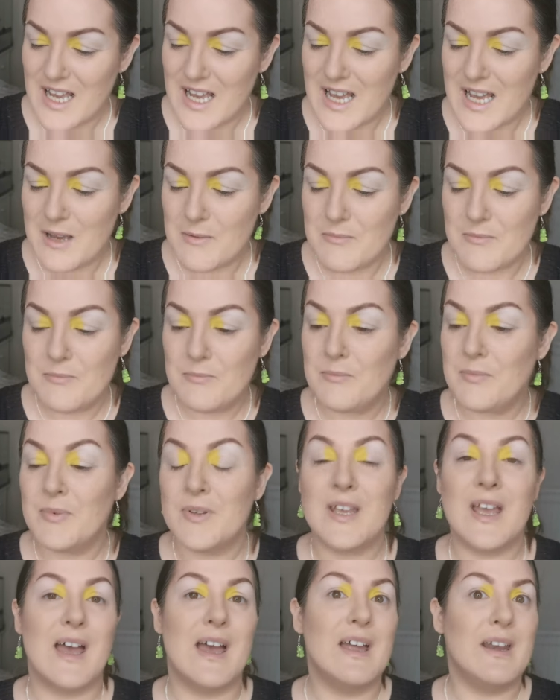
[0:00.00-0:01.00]
Um,
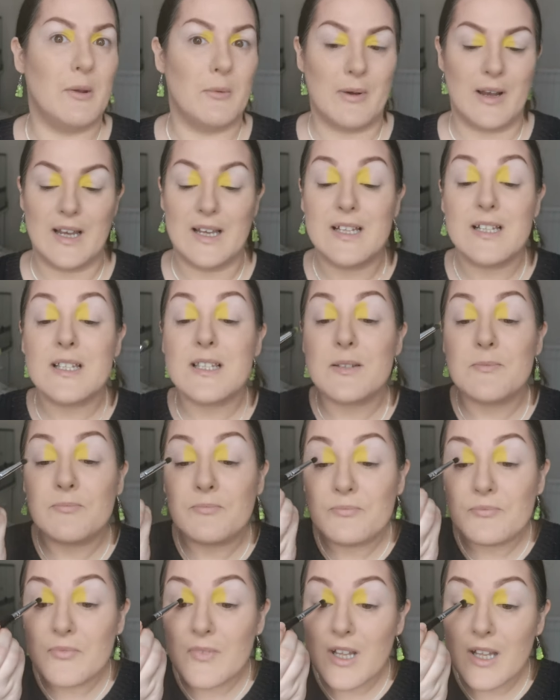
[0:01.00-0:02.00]
but yeah, anyways,
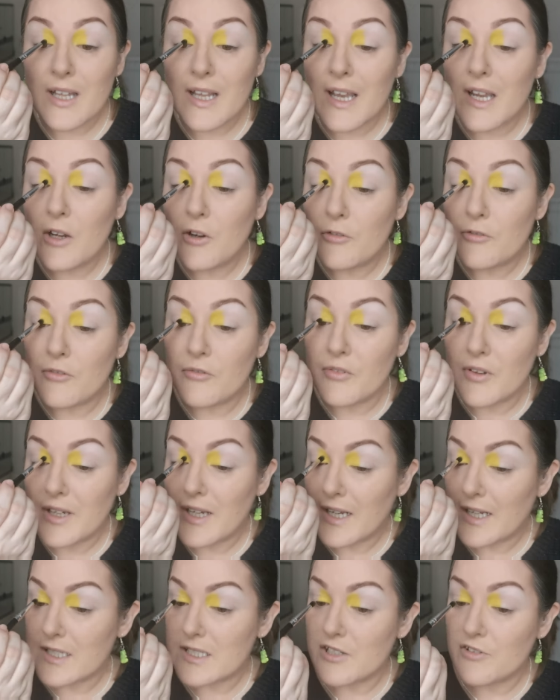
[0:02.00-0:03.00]
getting off of the
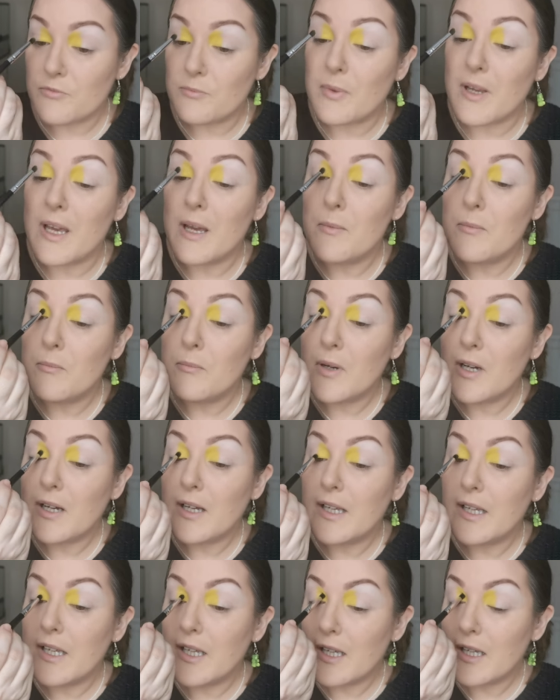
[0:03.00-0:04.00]
negative bit,
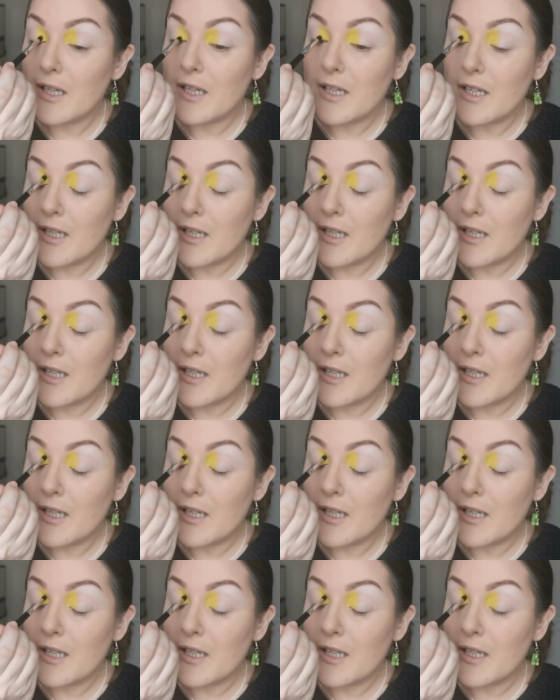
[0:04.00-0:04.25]
my